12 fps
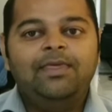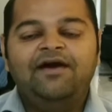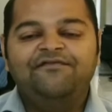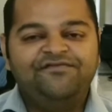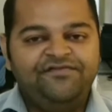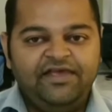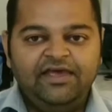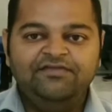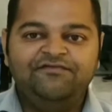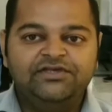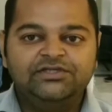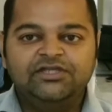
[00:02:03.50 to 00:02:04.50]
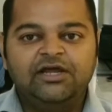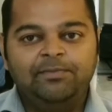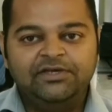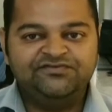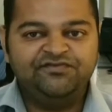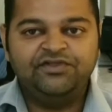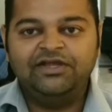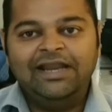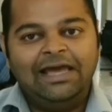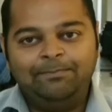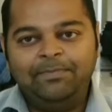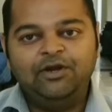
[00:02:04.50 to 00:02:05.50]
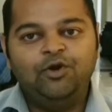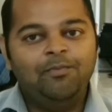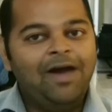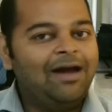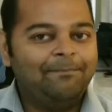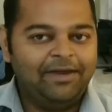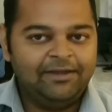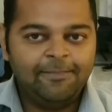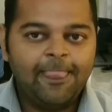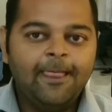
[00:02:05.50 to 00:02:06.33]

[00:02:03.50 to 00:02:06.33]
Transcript: they have seen physiotherapists for their neck pain or back pain.